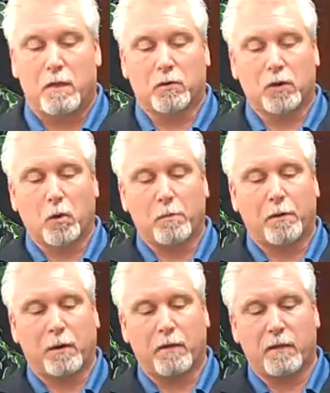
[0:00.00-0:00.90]
The lower
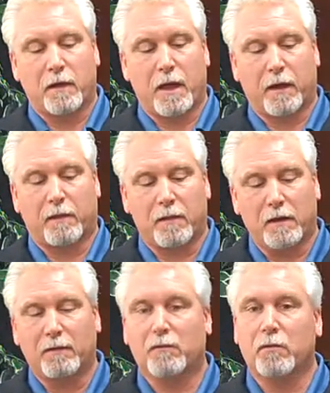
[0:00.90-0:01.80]
part of the neck,
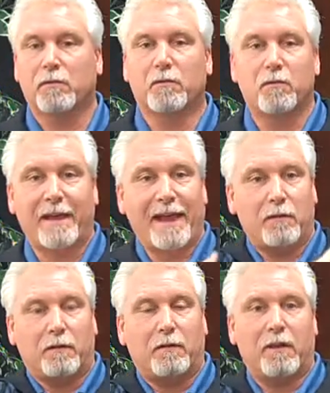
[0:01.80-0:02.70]
these nerves go
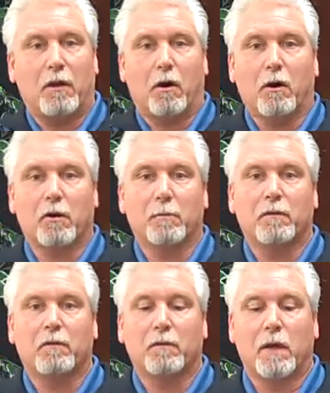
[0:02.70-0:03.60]
down into the
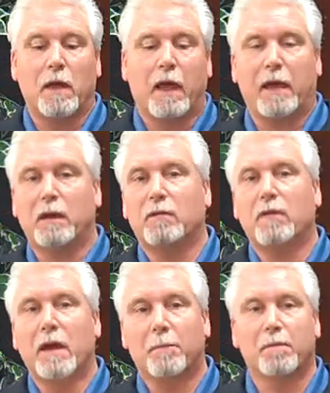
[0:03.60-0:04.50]
arms and
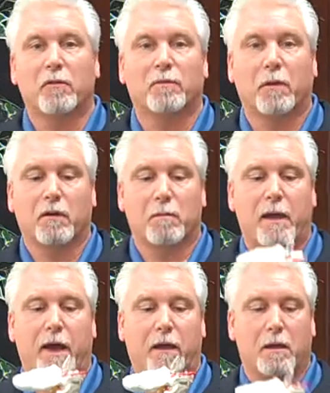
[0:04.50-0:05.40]
into the uppermost part of the
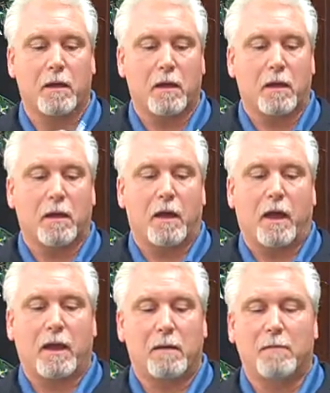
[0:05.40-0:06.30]
back.
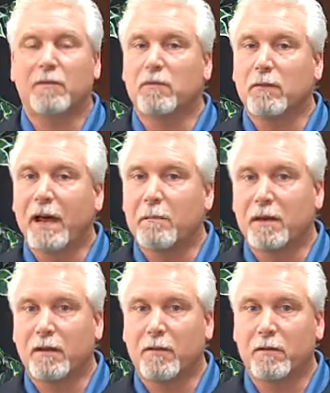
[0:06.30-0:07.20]
A
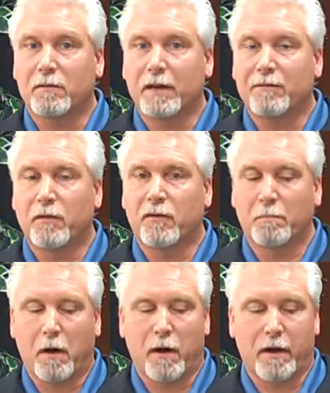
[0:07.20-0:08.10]
misalignment at this level of the
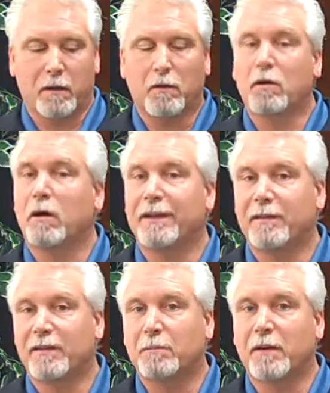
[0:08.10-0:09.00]
spine, called a
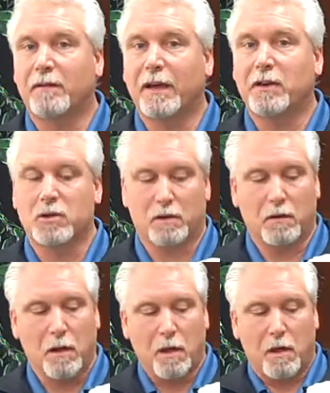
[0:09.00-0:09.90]

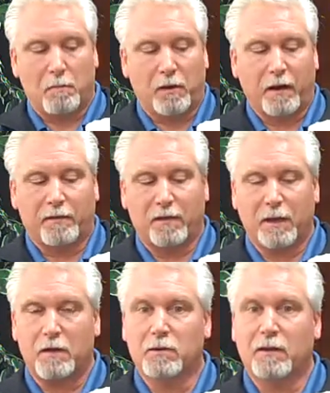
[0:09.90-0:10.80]
subluxation, blocks
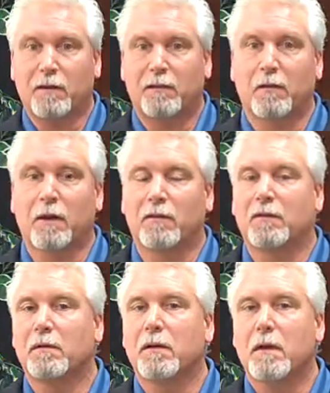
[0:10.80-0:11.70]
the energy to these
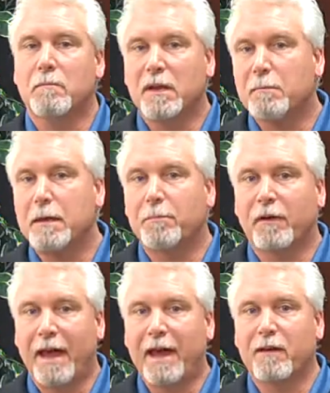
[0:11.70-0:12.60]
areas. Many
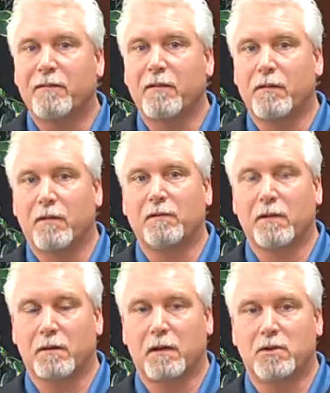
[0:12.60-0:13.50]
people have this
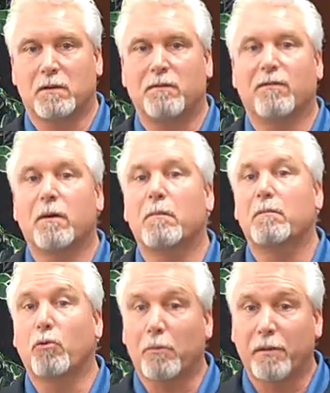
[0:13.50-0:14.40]
condition
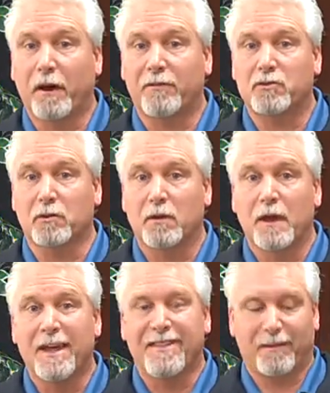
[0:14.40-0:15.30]
from poor posture.
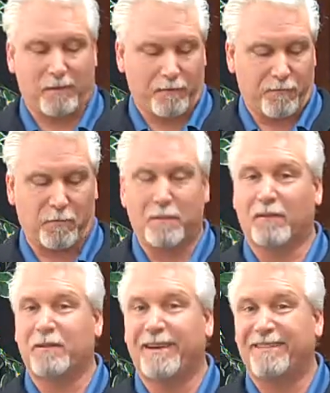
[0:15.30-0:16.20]
They suffer from
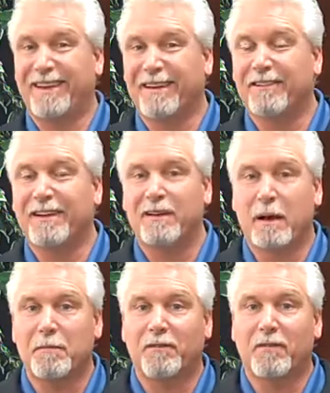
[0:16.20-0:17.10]
things like tingling,
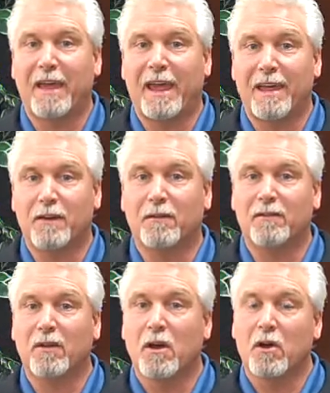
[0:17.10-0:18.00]
numbness in the
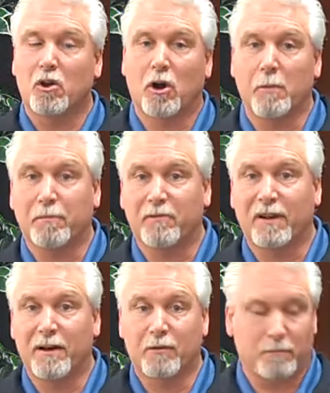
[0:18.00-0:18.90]
hands, carpal
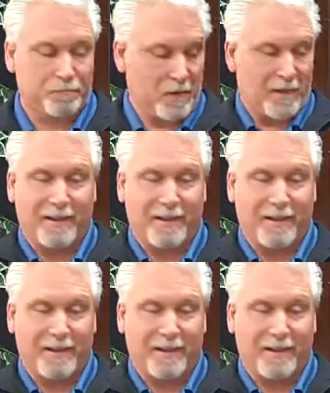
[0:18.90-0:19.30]
tunnel,